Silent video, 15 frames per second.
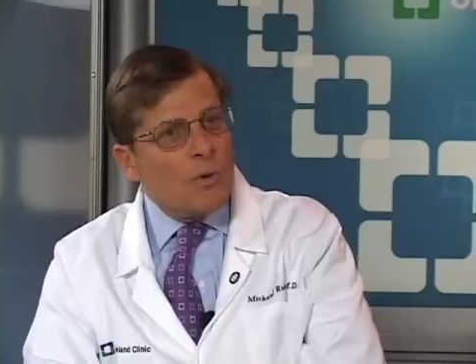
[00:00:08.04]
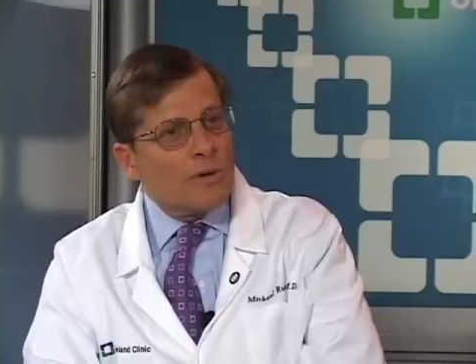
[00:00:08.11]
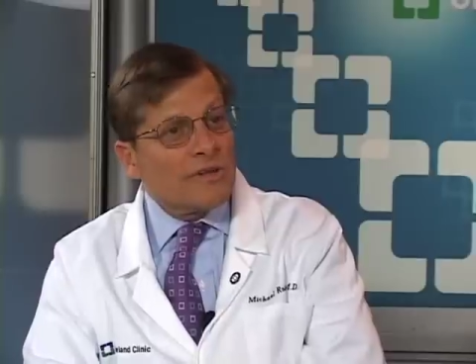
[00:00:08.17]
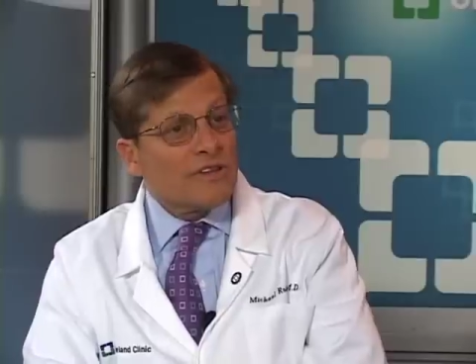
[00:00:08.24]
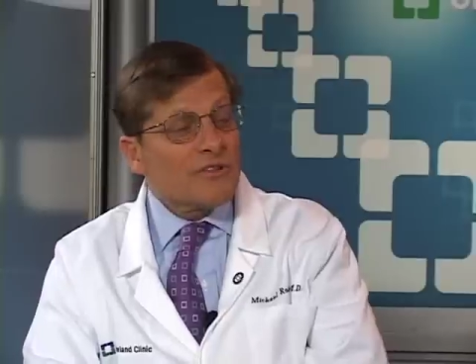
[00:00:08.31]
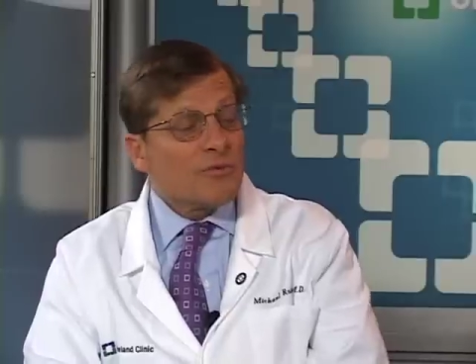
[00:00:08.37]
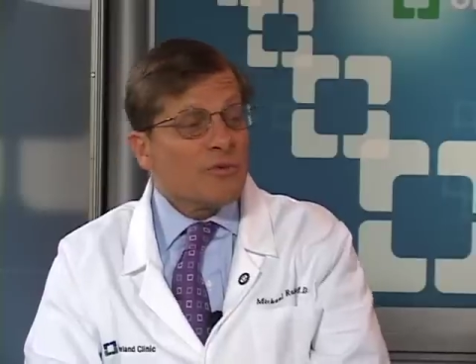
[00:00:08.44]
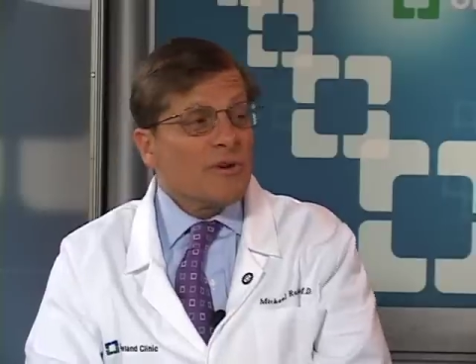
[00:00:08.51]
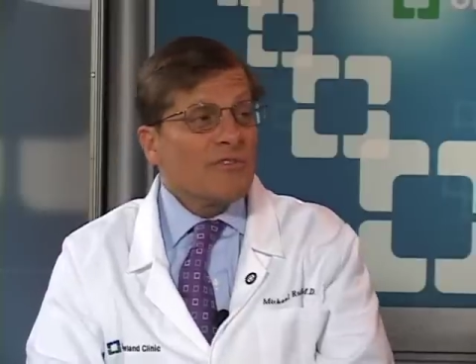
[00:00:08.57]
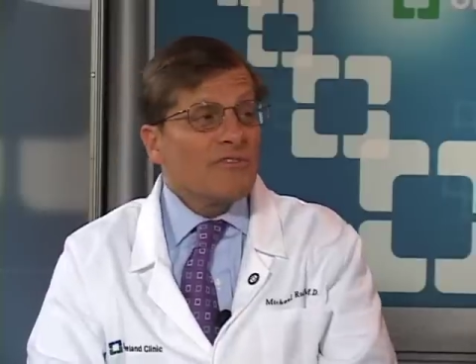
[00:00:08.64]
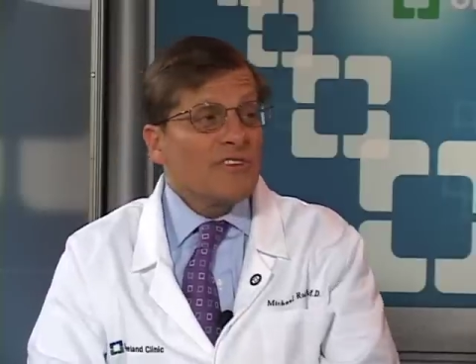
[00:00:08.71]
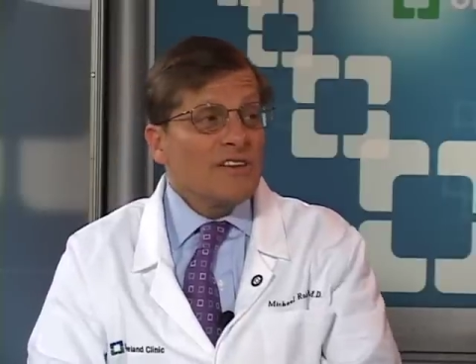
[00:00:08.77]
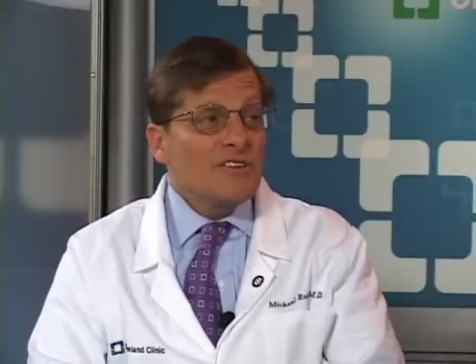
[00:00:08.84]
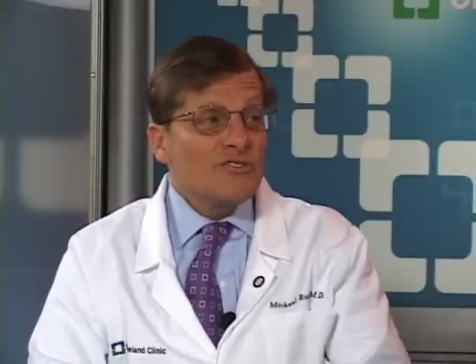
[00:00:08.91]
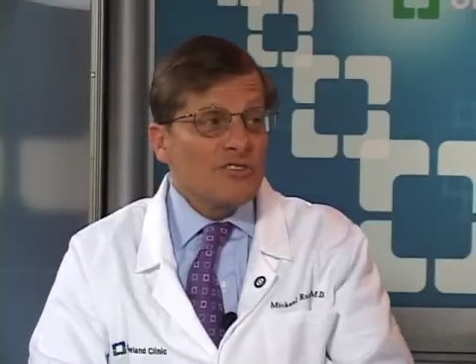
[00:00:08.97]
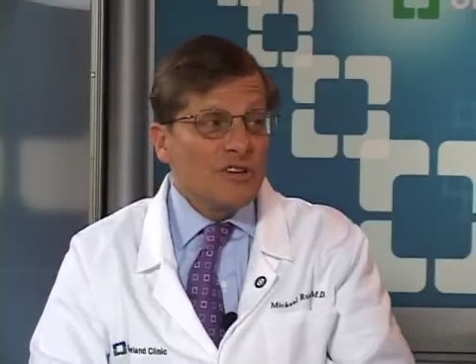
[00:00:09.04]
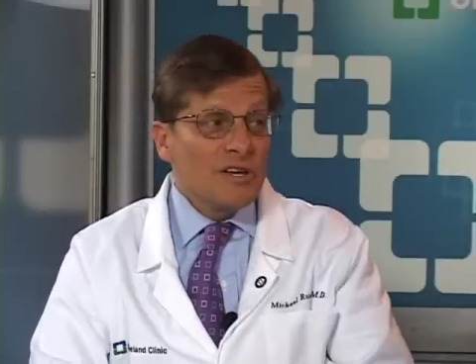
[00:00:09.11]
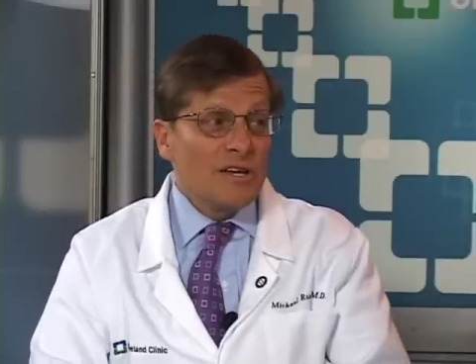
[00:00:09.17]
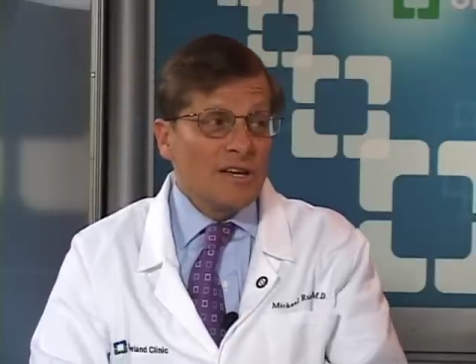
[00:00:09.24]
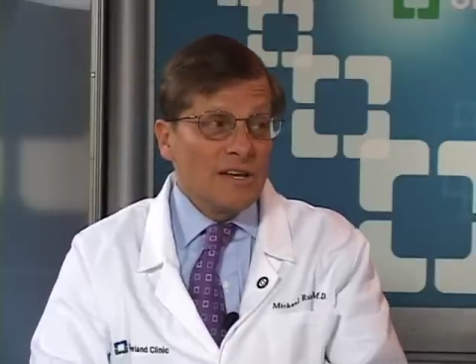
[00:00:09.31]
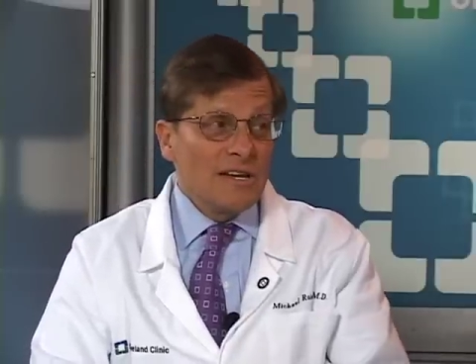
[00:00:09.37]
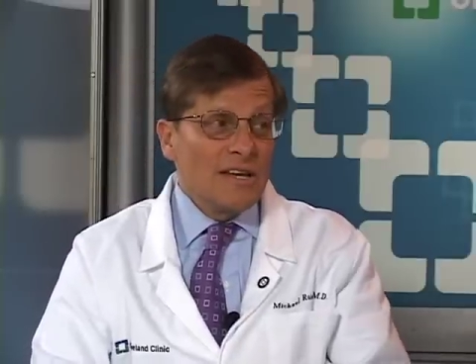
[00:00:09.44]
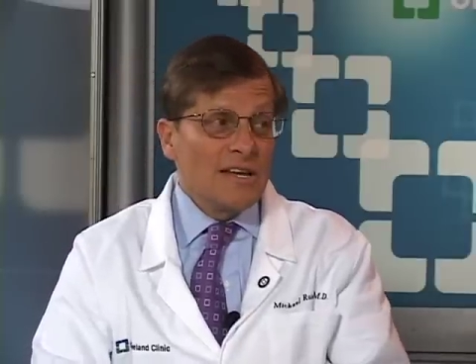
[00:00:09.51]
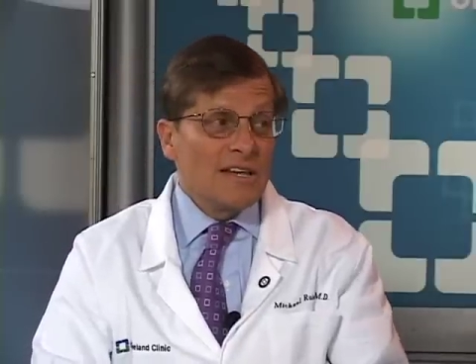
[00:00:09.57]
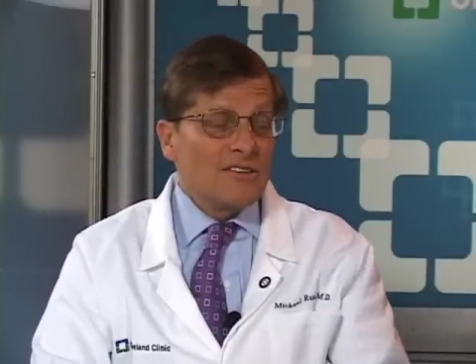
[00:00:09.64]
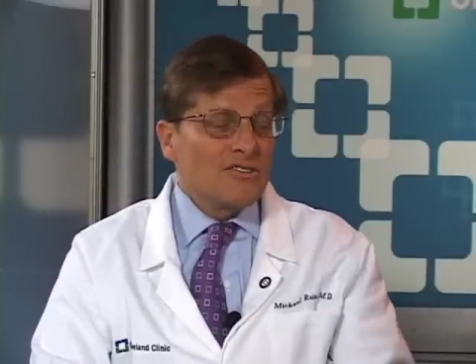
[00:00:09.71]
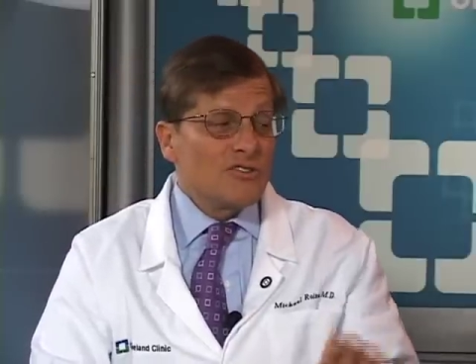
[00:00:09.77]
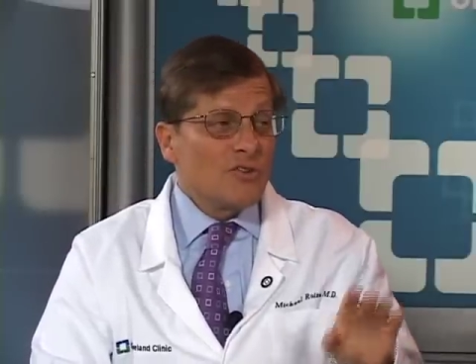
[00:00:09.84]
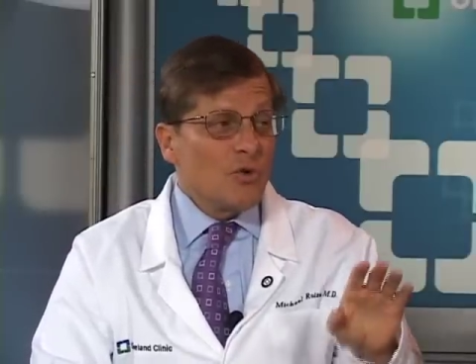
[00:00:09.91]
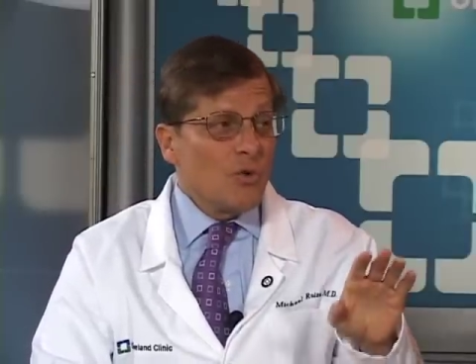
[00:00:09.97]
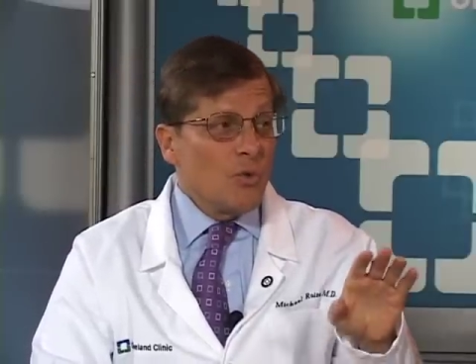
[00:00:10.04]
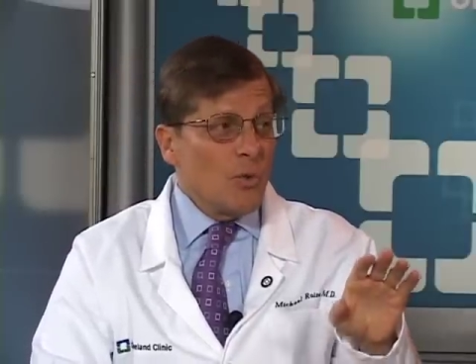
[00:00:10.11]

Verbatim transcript: Well, the thrifty gene is